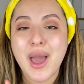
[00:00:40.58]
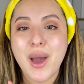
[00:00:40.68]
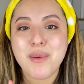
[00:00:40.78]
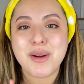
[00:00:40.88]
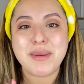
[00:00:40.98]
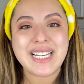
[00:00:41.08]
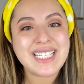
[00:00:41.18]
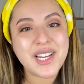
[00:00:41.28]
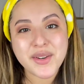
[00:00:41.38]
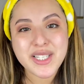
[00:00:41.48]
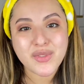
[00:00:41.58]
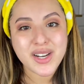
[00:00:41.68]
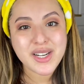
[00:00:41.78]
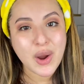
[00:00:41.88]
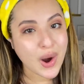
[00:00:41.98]
by my dearest
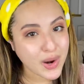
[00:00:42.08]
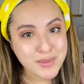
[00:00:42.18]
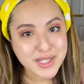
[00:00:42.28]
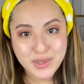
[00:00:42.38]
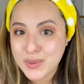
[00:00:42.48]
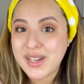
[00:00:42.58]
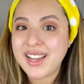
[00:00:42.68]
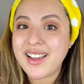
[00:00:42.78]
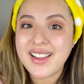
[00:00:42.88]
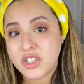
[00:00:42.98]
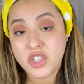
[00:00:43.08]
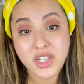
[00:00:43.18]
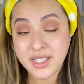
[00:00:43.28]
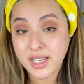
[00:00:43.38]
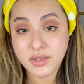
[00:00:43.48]
friend Carmen ZUNIGA.
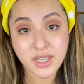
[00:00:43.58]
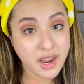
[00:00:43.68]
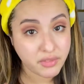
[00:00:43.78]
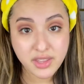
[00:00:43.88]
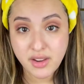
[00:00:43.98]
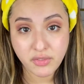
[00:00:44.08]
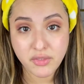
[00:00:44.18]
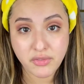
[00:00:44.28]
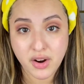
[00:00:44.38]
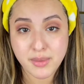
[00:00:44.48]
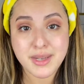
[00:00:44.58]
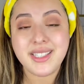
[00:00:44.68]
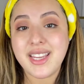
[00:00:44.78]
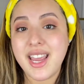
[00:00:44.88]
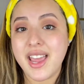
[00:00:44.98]
She sells everything from
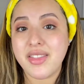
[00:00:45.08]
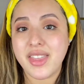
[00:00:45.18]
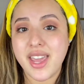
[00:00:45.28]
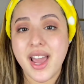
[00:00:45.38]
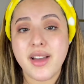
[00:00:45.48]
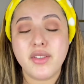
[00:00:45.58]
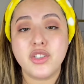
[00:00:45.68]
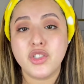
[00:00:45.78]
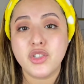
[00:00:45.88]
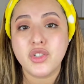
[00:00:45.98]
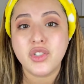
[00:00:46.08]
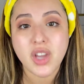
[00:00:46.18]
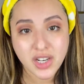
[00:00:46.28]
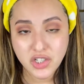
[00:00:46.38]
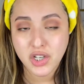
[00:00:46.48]
Farmasi and they have
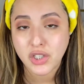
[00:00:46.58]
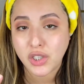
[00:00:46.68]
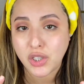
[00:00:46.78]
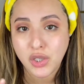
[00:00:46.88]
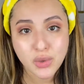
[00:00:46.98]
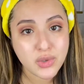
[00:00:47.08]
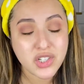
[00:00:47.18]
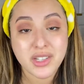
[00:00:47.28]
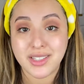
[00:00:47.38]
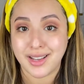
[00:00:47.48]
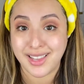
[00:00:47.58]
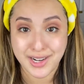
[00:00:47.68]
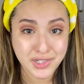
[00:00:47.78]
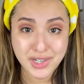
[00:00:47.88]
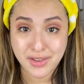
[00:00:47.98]
such a huge
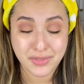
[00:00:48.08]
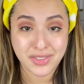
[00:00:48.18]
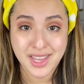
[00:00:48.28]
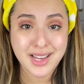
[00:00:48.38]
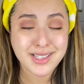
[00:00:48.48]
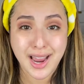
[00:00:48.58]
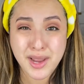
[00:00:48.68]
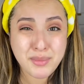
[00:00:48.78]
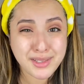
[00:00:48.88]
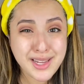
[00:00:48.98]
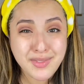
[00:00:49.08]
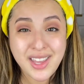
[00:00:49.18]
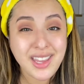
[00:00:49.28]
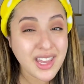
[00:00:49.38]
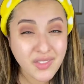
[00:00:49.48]
selection of things. I believe
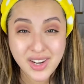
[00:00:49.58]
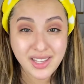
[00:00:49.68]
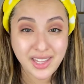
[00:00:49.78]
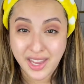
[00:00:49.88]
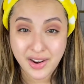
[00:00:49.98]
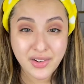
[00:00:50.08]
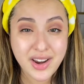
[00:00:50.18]
they even carry